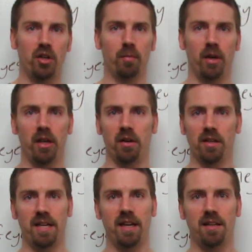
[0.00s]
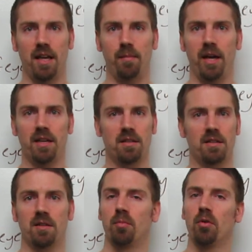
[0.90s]
your money on a day-to-day
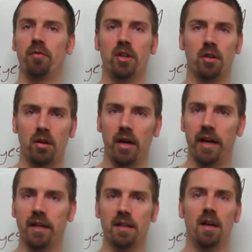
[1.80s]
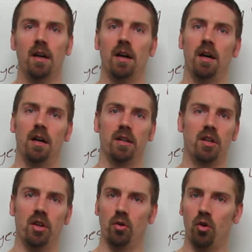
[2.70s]
basis, improving your credit,
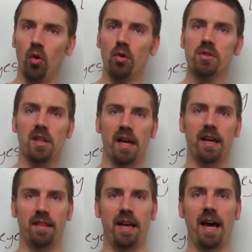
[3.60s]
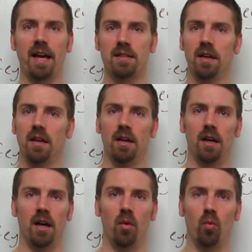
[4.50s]
goals like that,
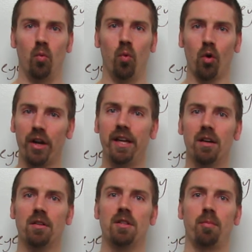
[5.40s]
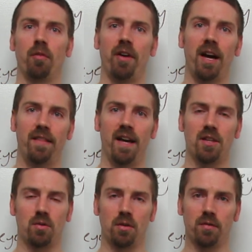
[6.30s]
we're here to provide that
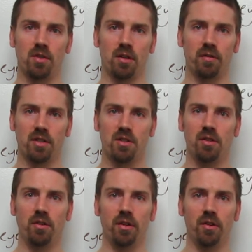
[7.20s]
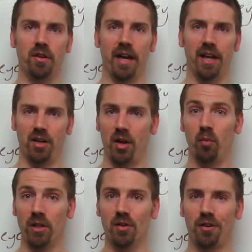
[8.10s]
sort of service to you, and
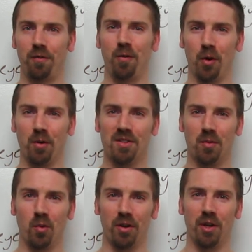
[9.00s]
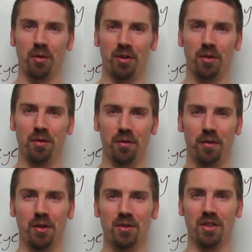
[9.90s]
we look forward to working with you in the
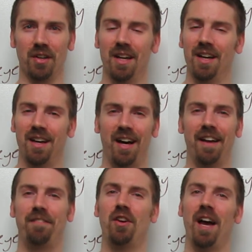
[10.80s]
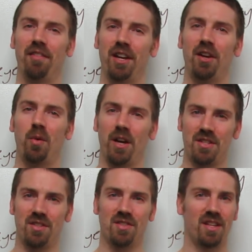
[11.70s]
future. If you have any
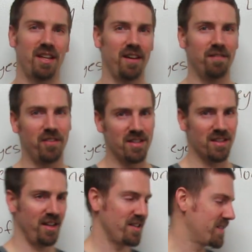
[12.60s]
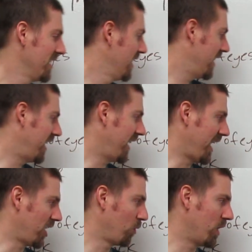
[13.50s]
questions, again, visit us
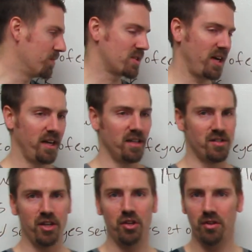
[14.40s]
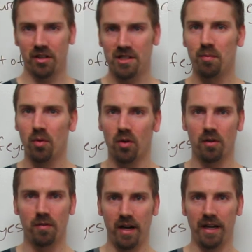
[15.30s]
at our website, continue to explore
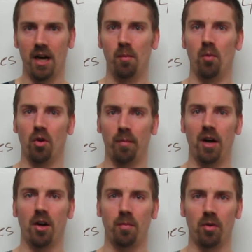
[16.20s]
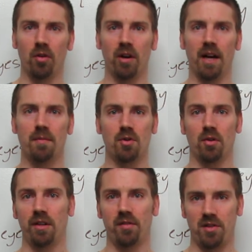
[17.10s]
to find out more about our programs,
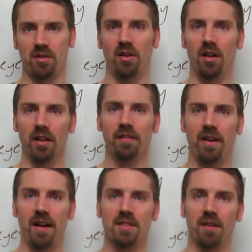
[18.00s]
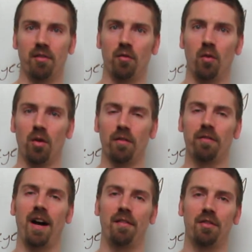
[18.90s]
or give us a call at
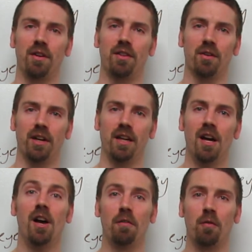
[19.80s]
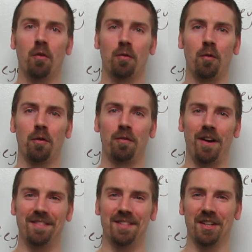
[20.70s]

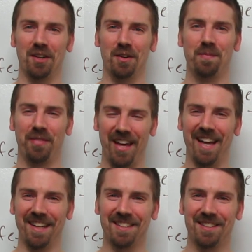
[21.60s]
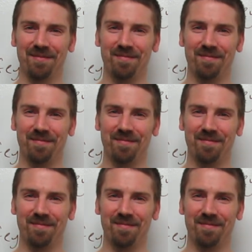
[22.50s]
574-533-4450. Thanks.